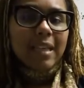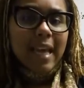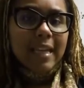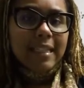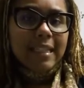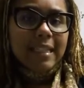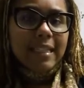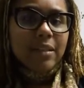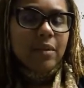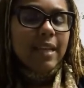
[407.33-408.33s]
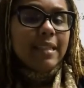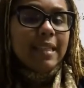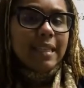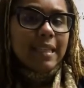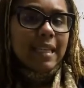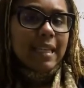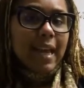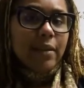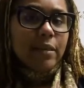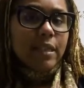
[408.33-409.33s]
glasses, so that's 16
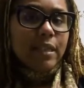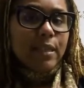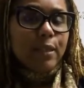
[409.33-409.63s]
ounces.